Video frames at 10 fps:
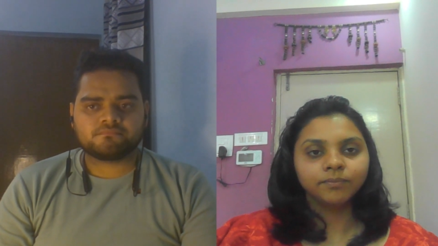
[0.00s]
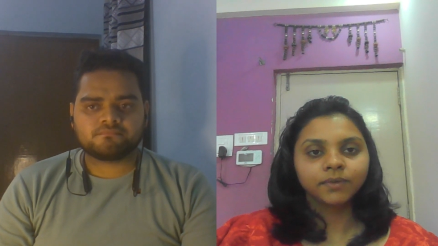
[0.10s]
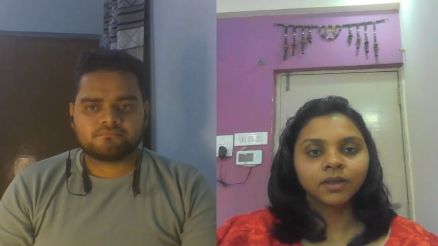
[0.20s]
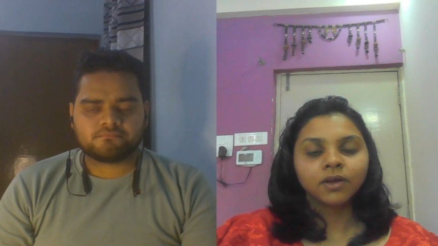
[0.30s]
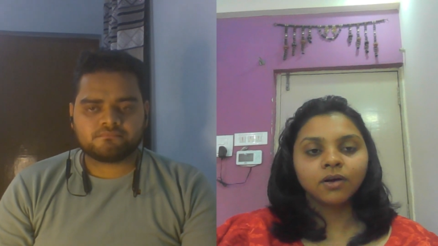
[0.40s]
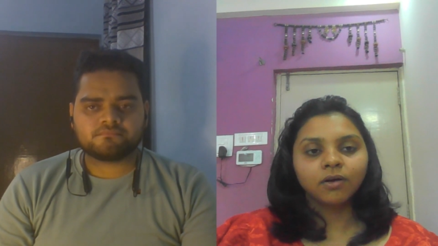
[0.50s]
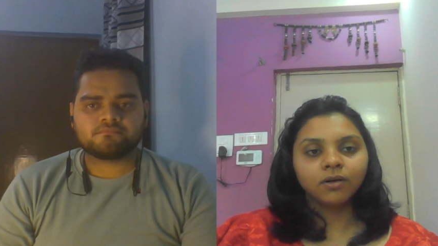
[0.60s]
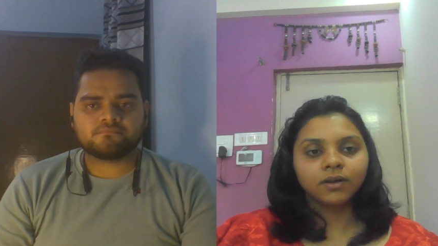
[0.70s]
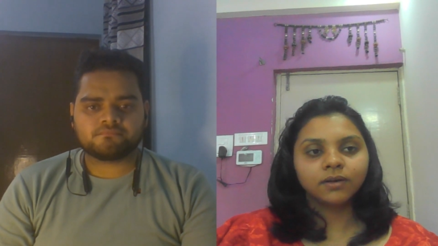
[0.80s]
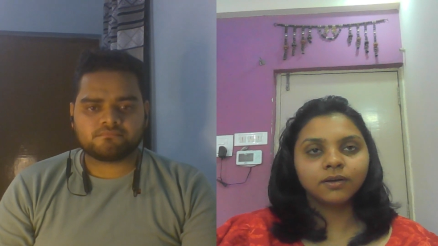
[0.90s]
Speaker 1: Or
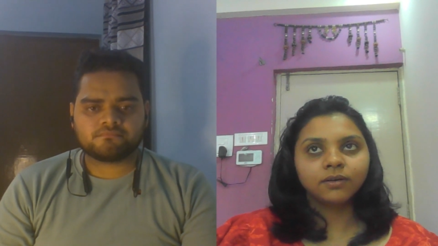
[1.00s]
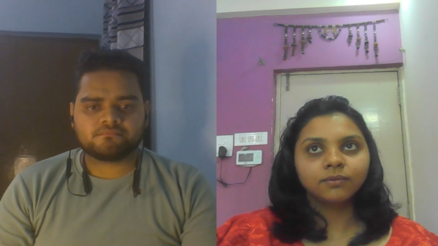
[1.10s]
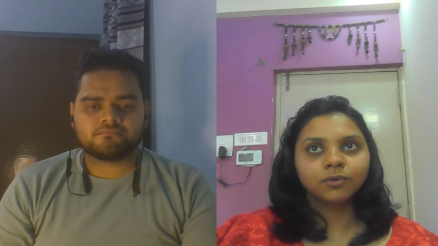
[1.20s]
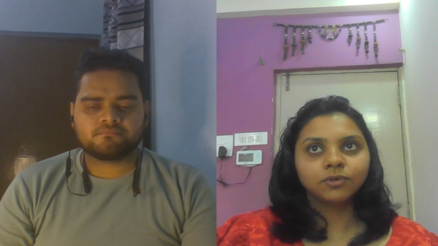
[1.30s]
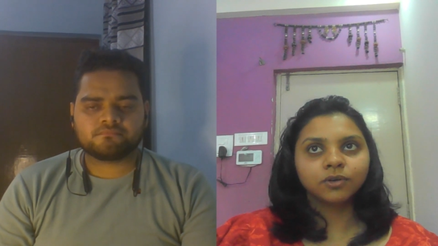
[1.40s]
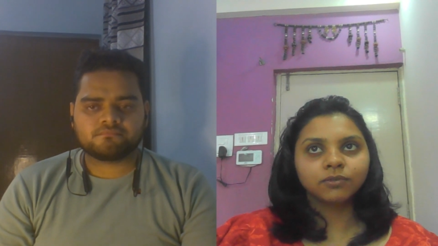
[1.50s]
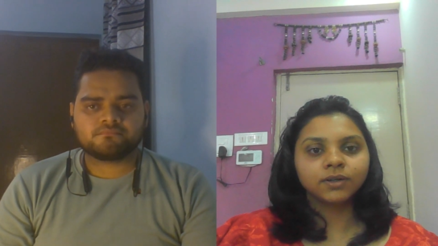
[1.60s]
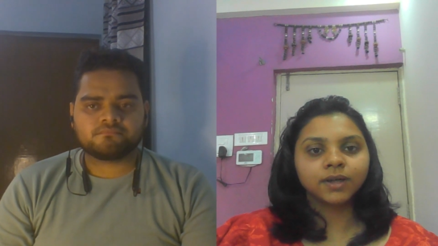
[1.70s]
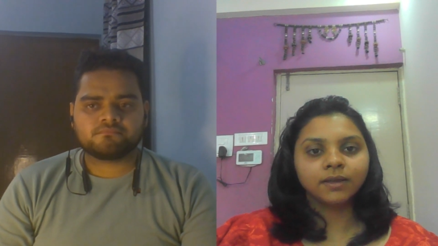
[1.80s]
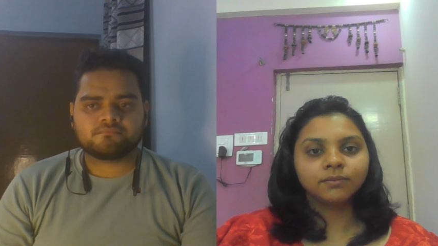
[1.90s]
uh, most of the
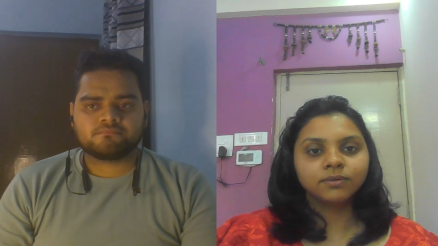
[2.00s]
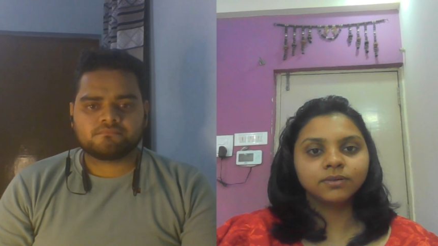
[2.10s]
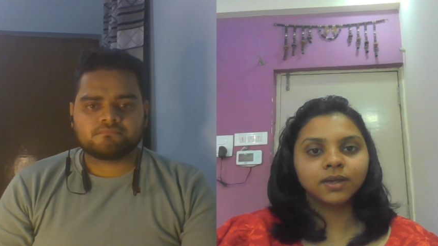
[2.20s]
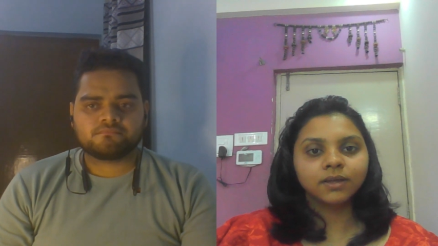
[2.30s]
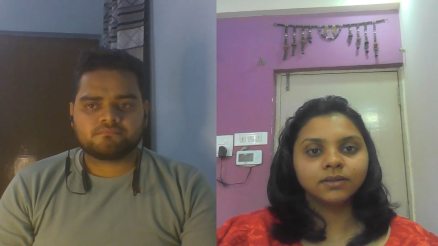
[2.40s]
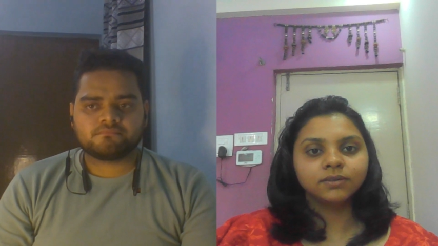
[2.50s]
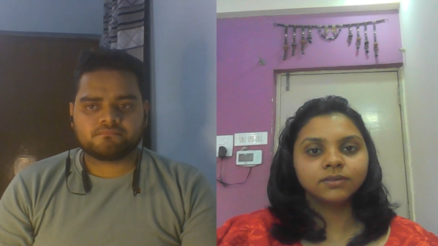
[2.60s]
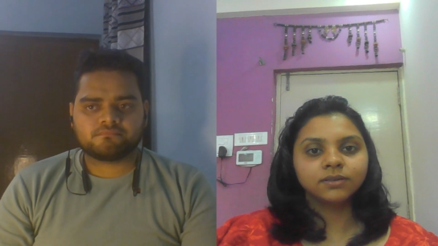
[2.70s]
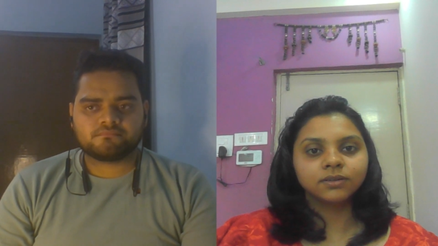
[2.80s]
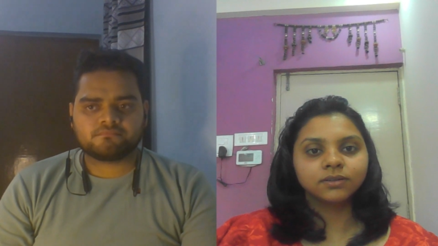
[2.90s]
times there is
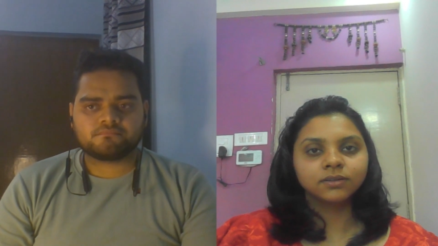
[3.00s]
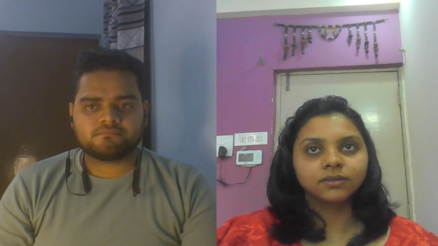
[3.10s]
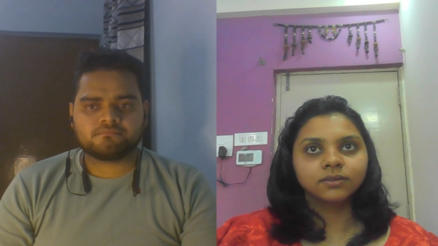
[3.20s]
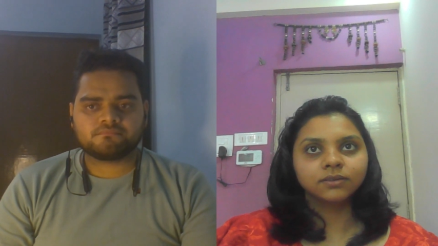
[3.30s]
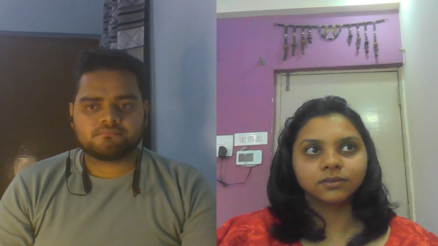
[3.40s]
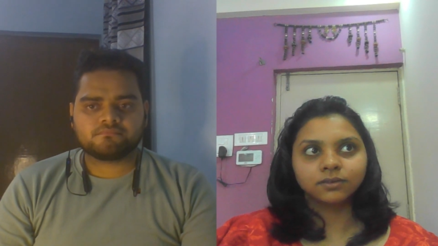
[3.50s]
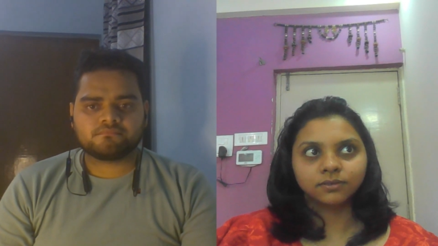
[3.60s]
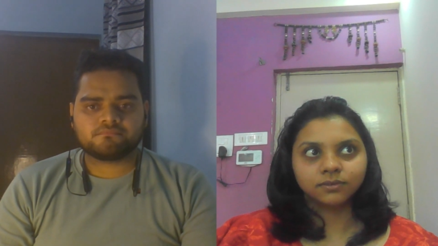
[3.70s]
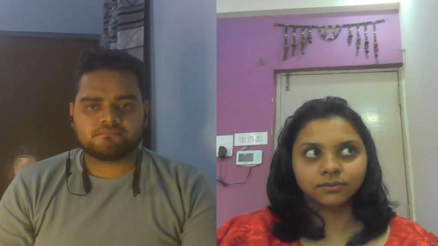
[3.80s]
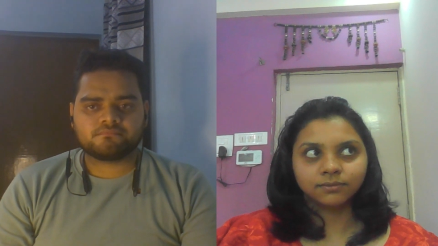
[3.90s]
uh, uh,
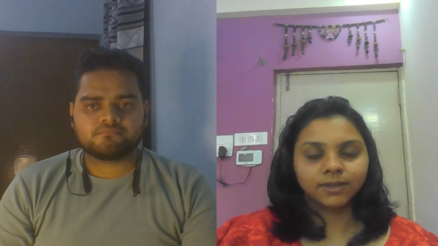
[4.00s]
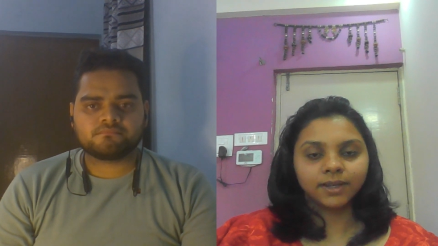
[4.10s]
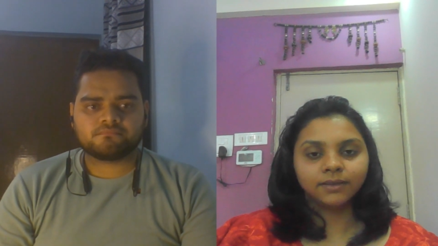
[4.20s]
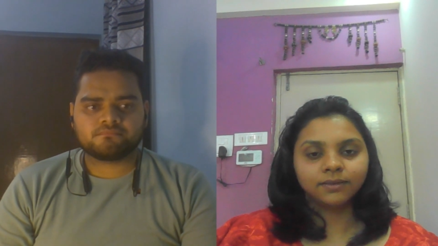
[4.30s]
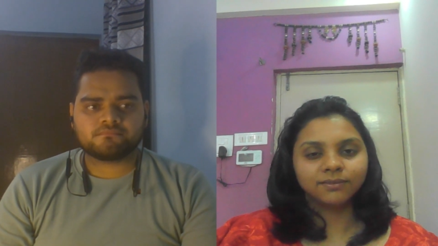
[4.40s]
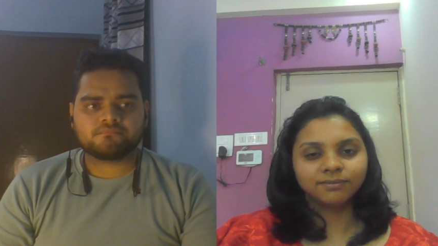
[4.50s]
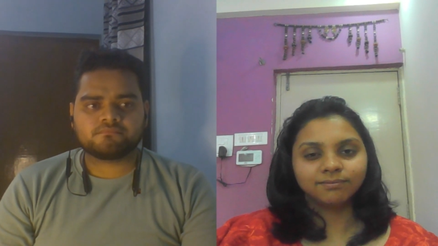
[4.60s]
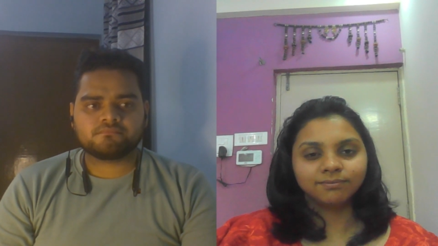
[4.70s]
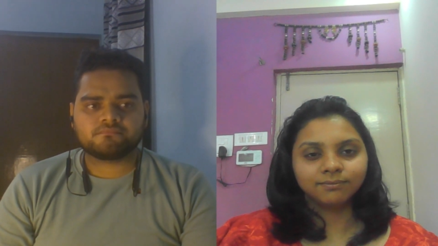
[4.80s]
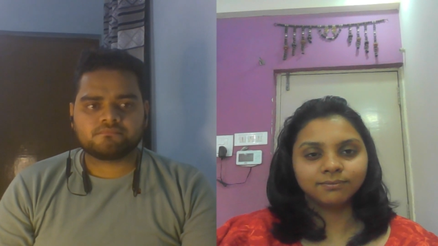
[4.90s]
like
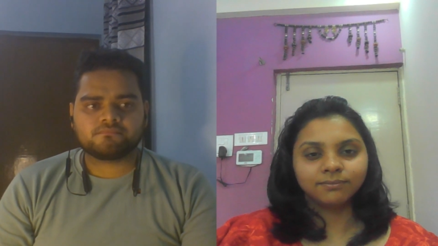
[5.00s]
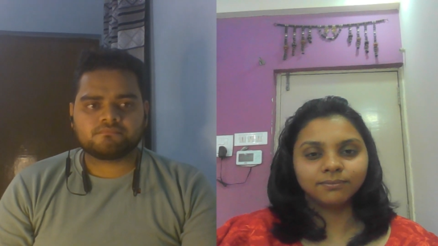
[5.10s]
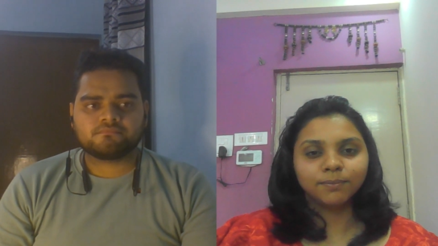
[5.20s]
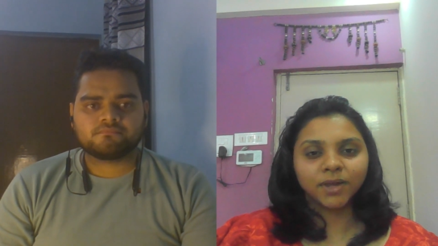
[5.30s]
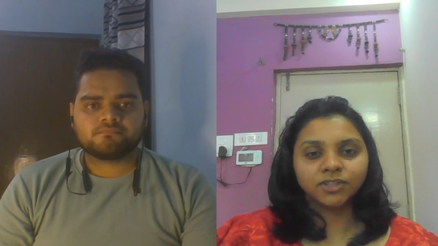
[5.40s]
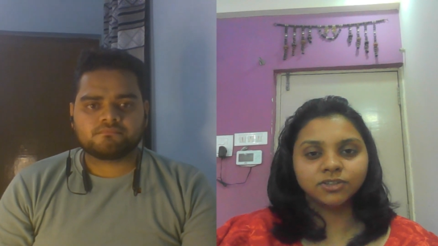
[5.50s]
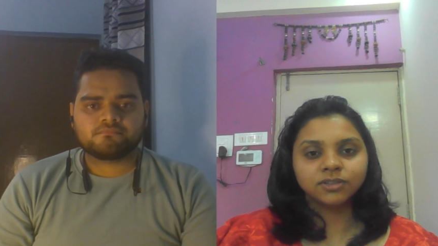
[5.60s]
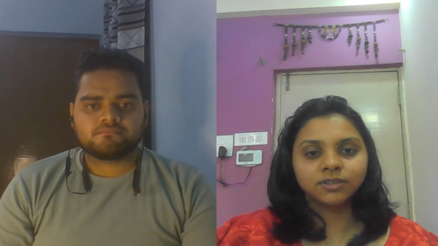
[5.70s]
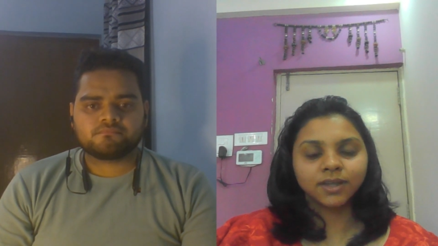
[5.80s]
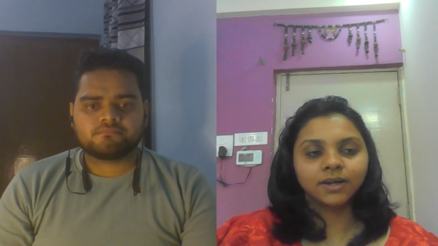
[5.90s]
mentioned
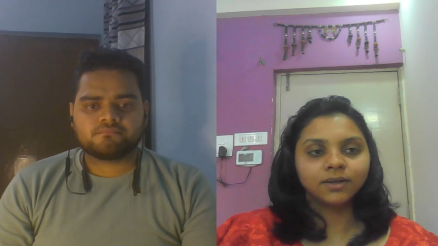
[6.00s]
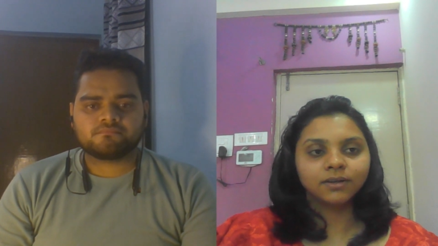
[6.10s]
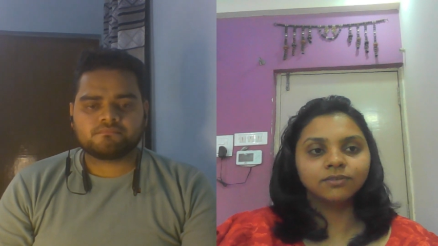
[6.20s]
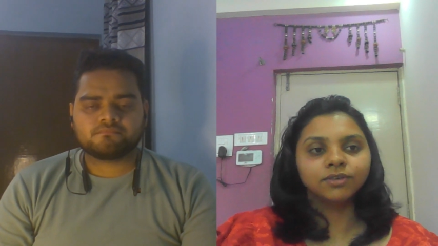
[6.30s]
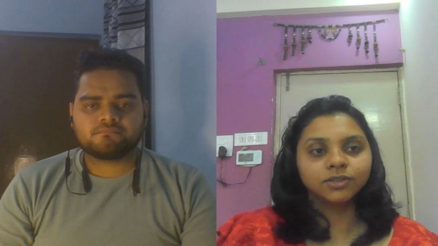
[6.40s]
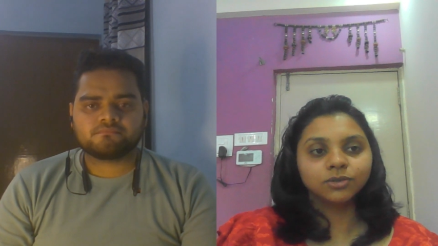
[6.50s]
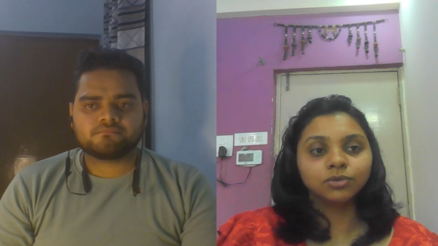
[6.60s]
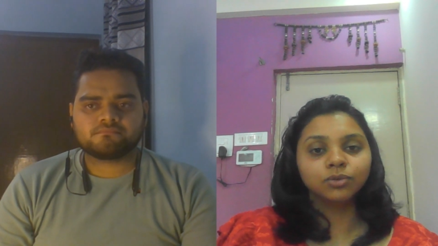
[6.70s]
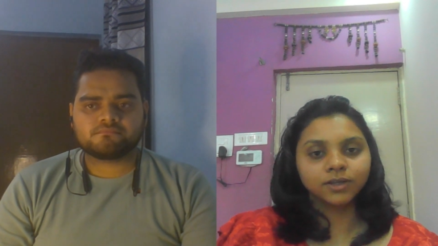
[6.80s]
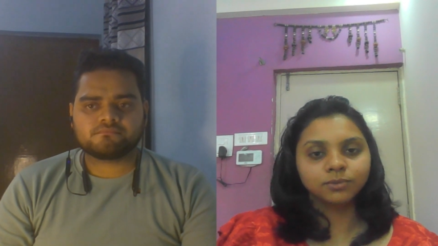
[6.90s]
that uh, which who has
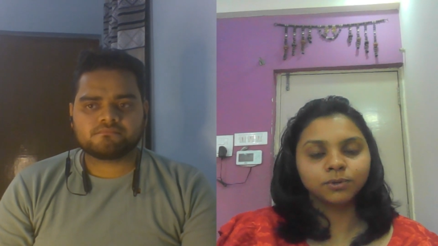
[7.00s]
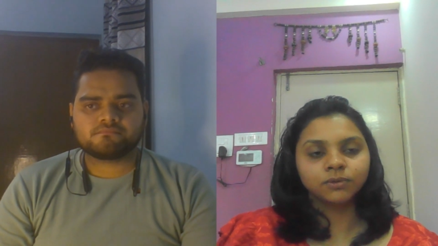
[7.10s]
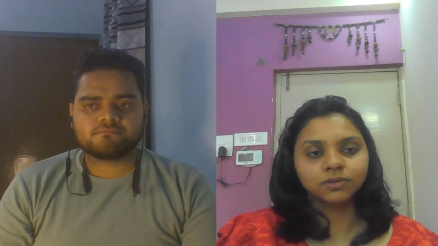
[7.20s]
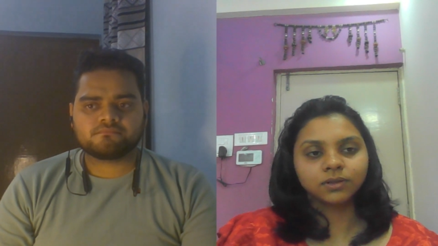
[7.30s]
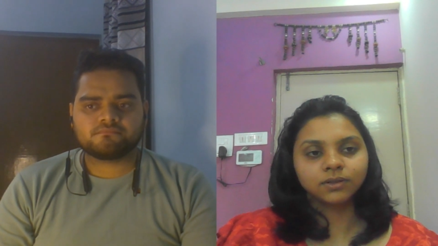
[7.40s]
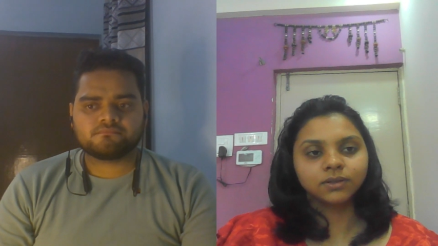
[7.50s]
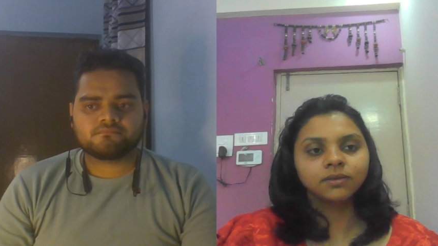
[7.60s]
posted this,